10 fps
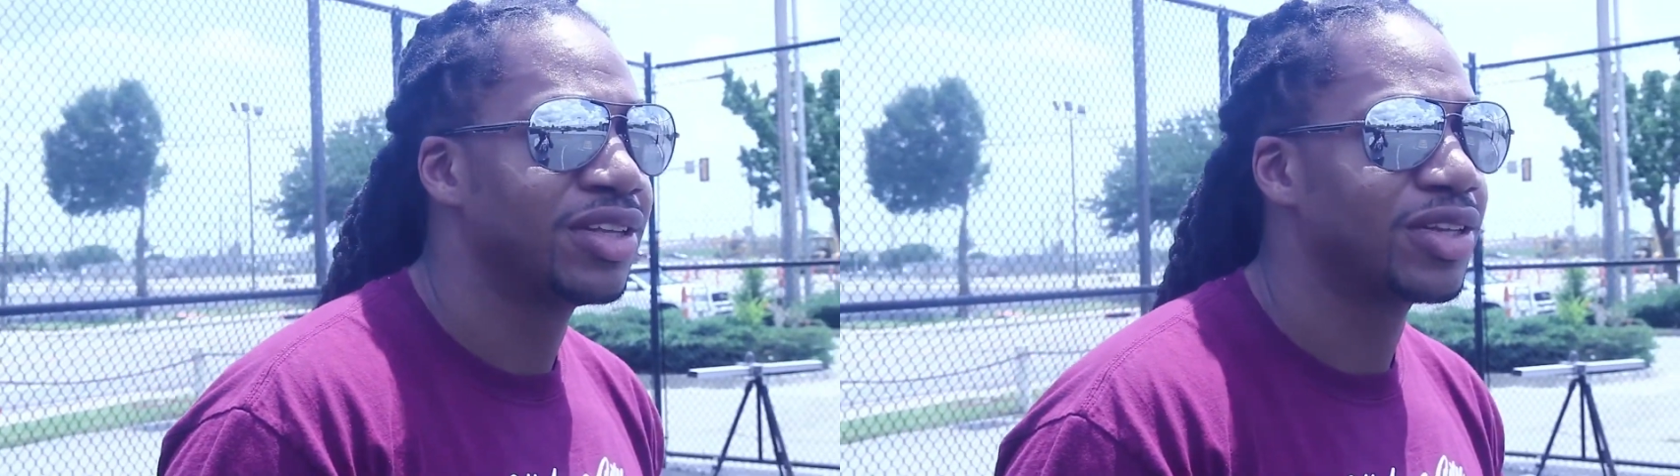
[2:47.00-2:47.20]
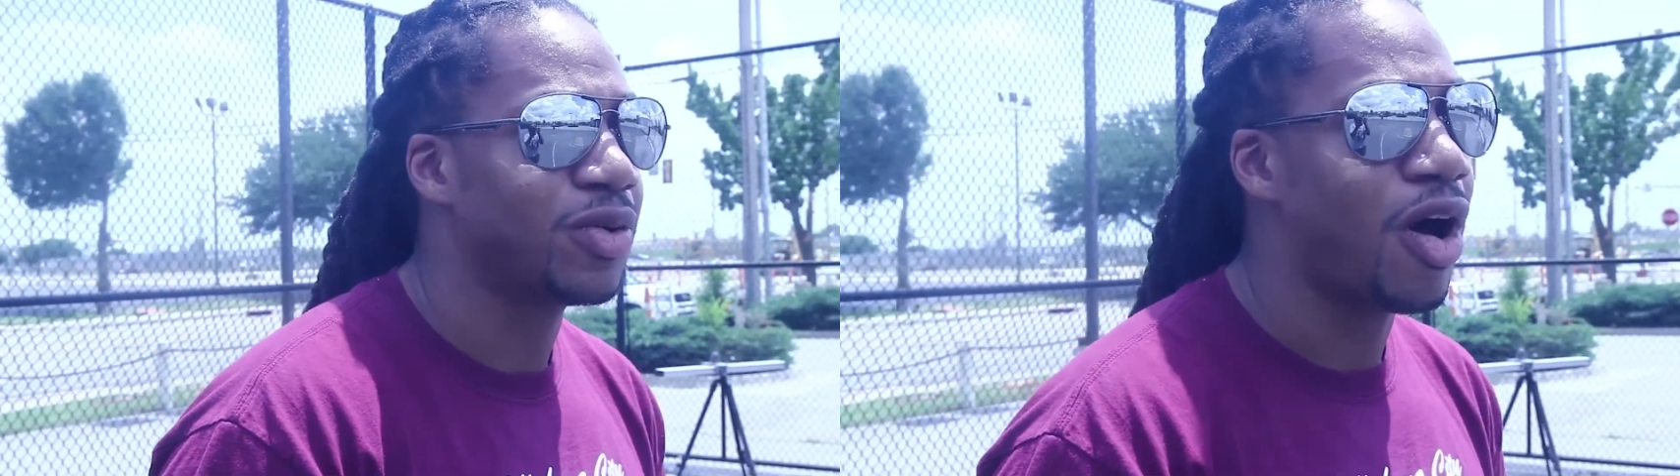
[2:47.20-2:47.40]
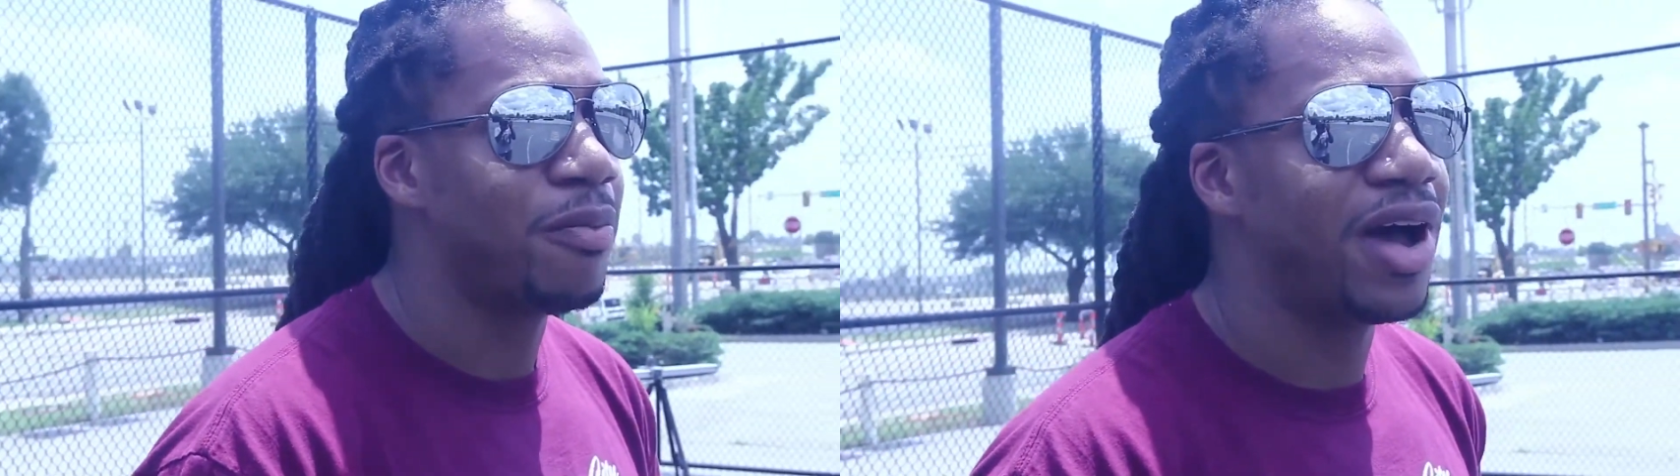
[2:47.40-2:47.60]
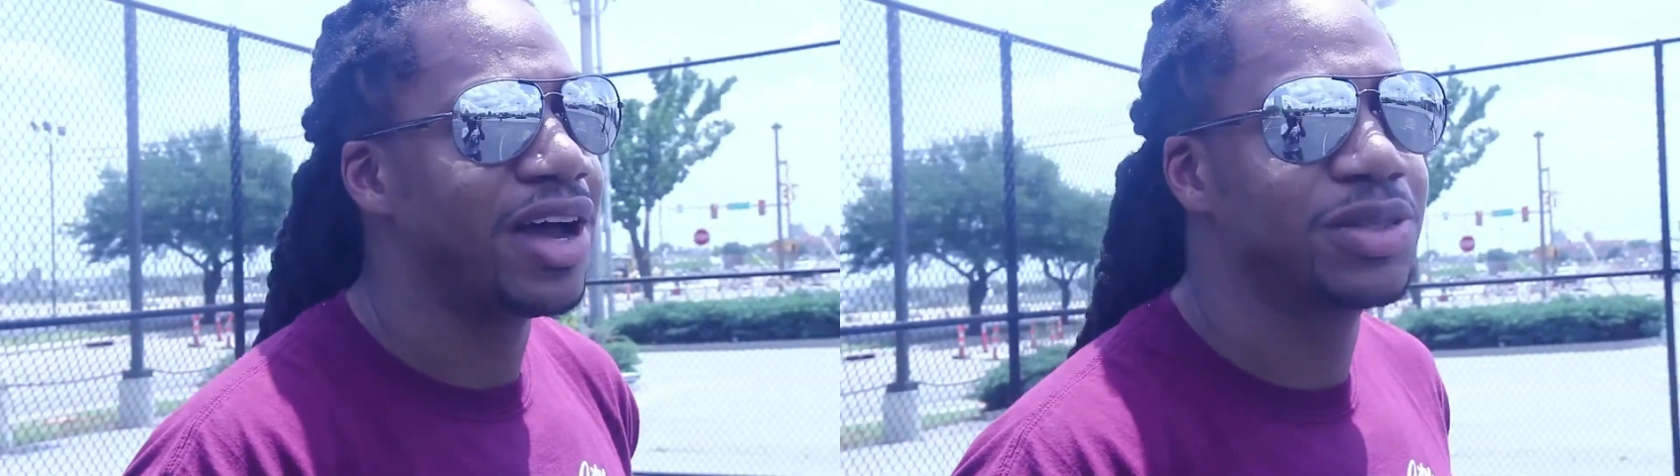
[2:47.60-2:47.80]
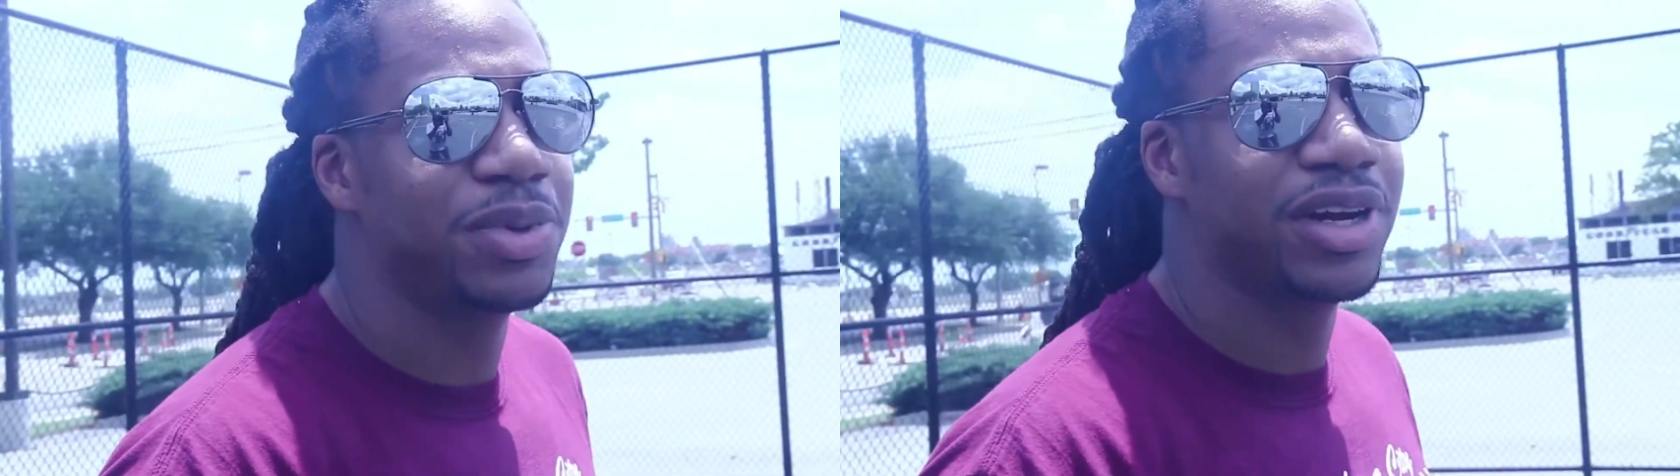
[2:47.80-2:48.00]
Through all my
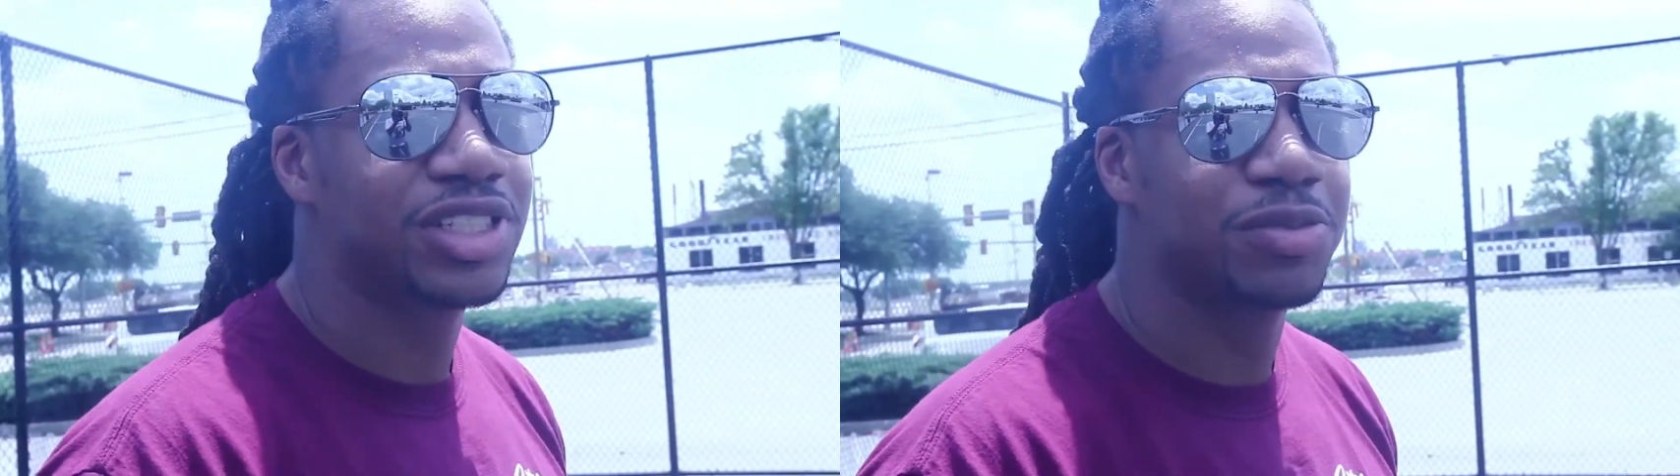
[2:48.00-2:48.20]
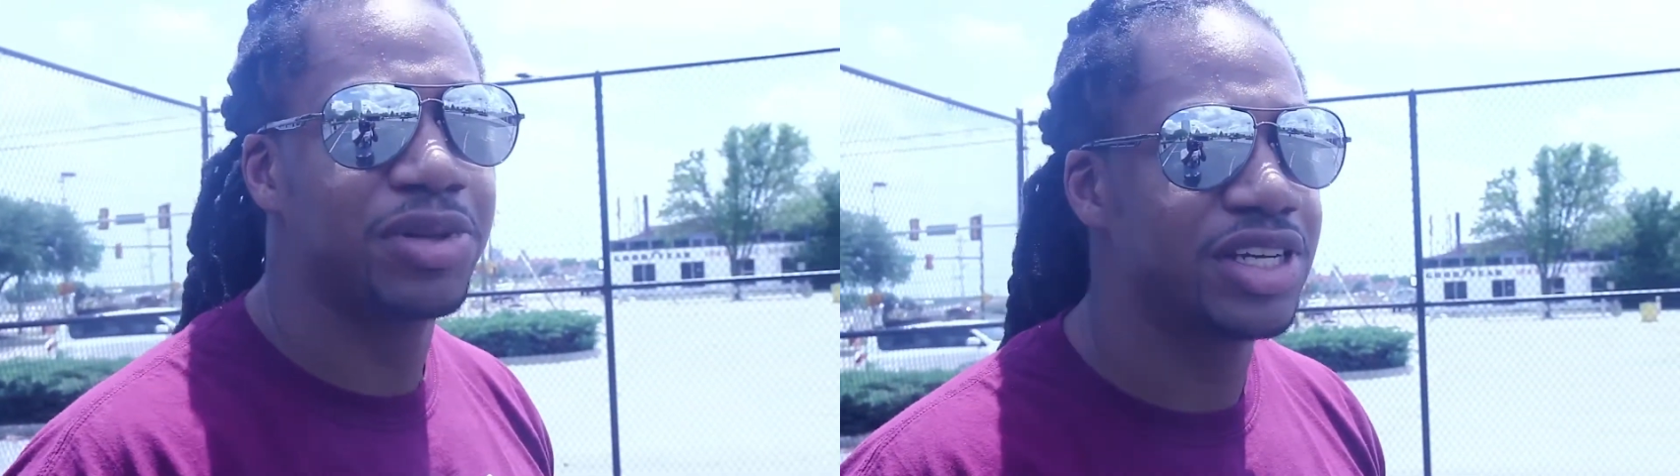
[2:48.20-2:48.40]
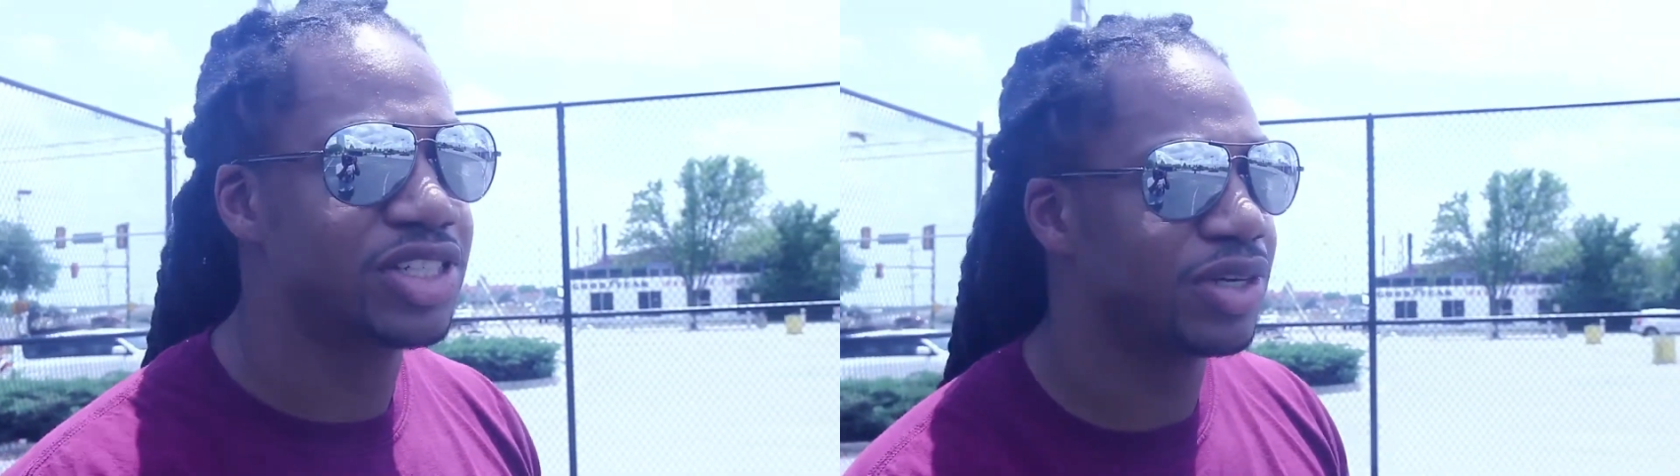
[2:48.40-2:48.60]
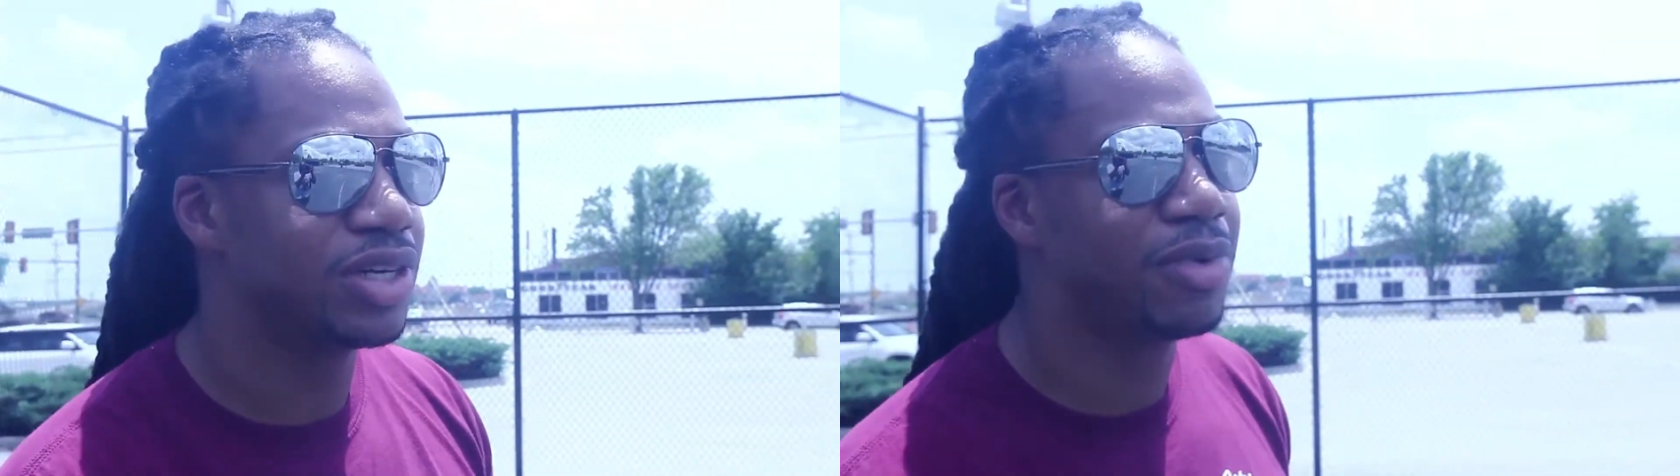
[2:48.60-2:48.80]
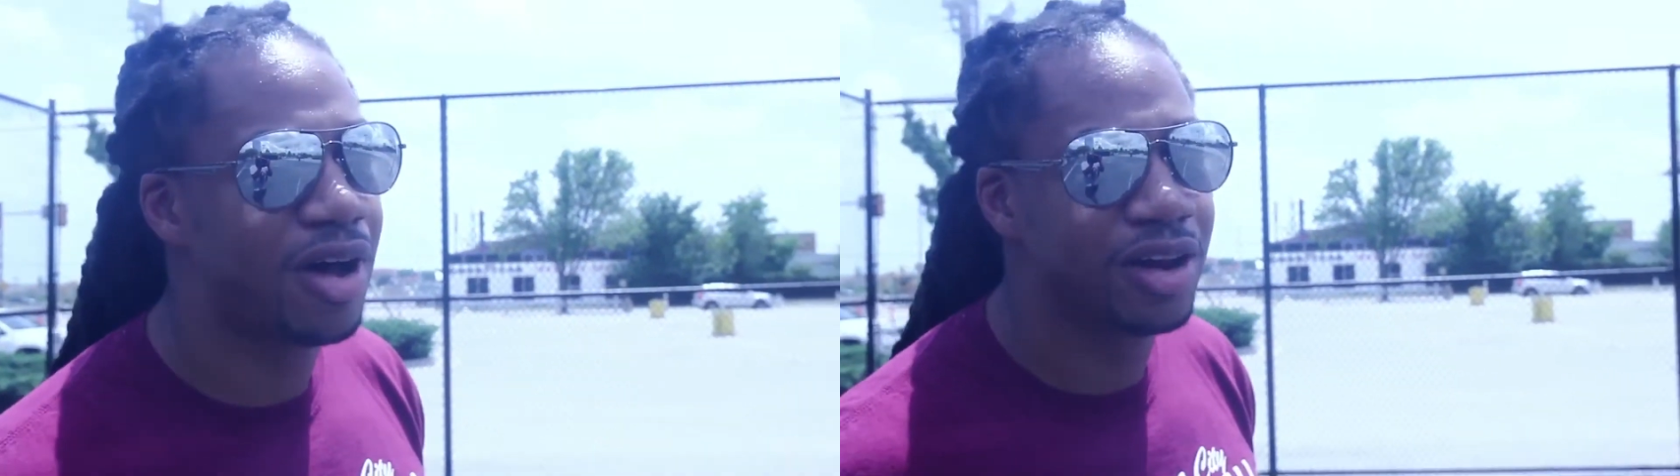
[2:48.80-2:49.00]
experience of playing
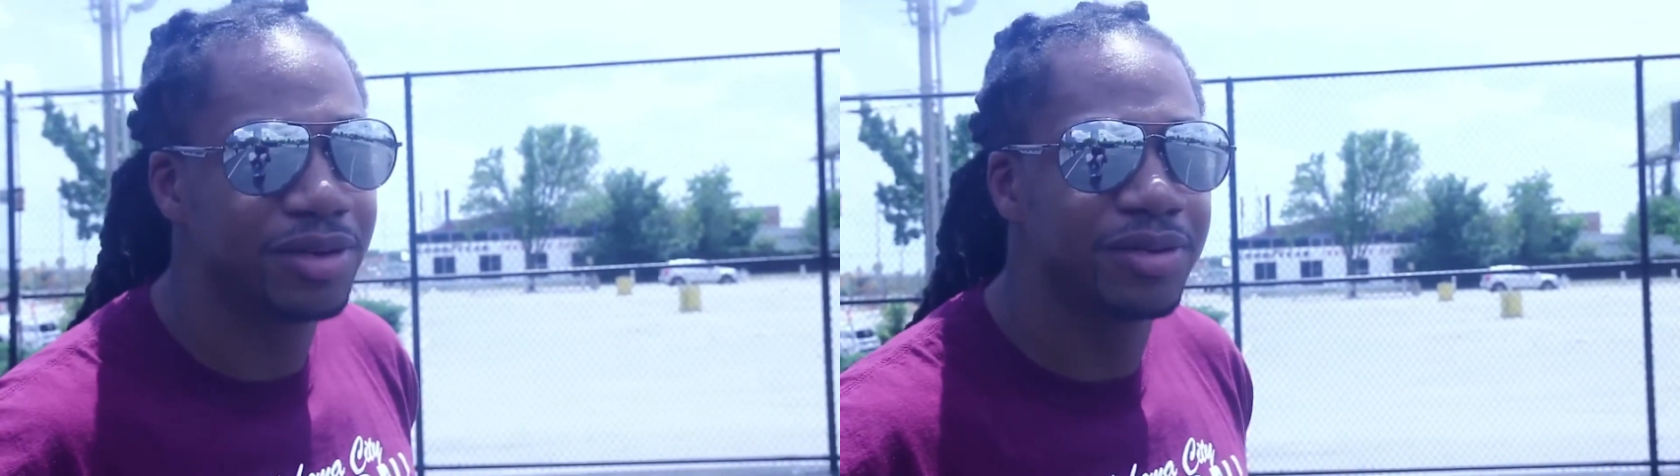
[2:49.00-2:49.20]
street ball